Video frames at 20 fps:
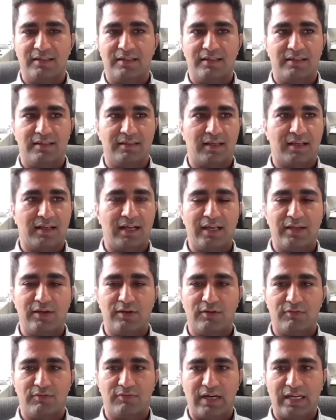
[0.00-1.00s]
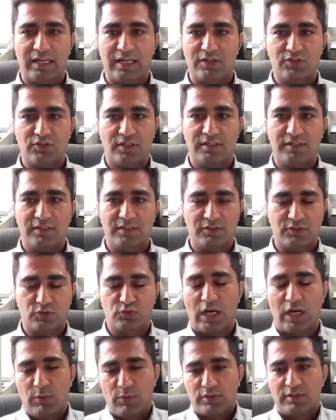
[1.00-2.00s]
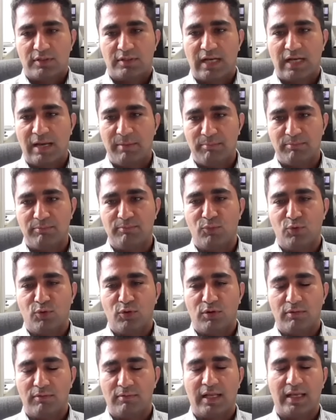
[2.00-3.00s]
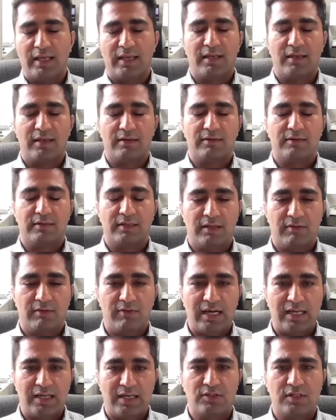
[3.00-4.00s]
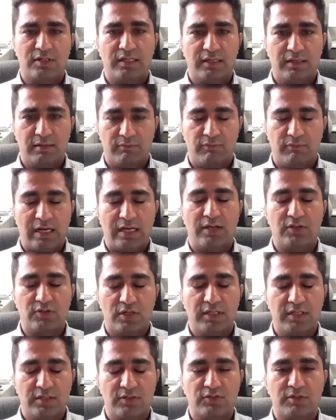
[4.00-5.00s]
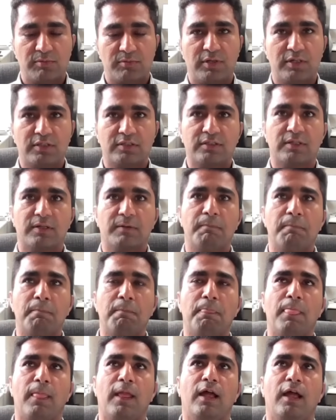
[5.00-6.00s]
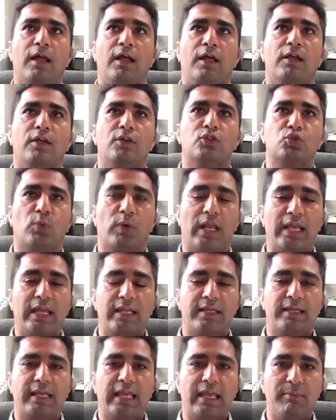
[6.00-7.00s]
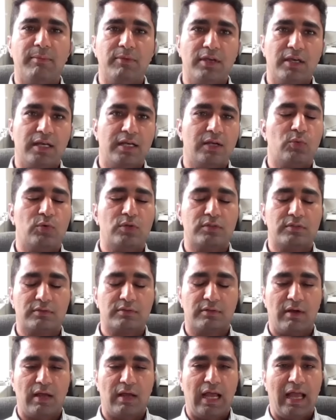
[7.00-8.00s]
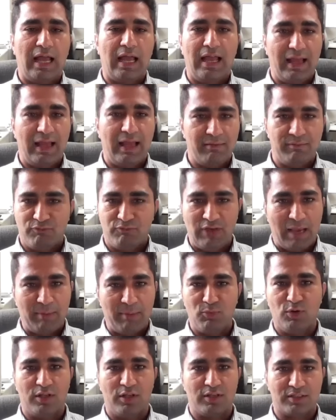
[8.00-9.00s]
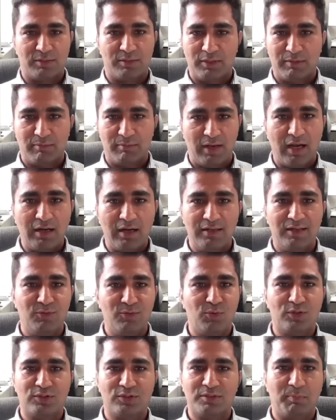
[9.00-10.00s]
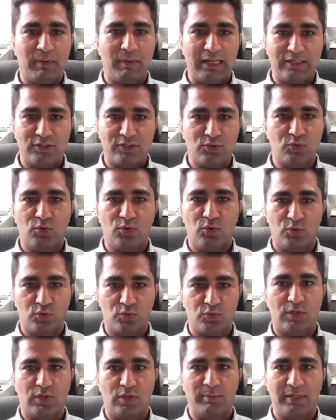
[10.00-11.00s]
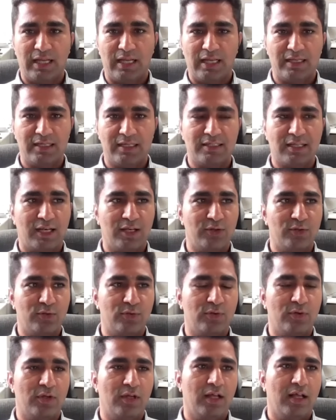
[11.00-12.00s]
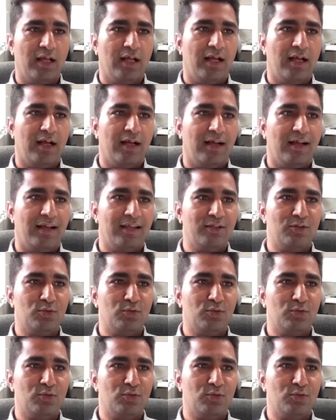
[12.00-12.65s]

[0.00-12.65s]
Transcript: the kind of financial industry. So I'm more like, you know, in a financial industry person. So when I came here, it was fabulous. I mean, London was the place to go to. I mean, I can tell you, in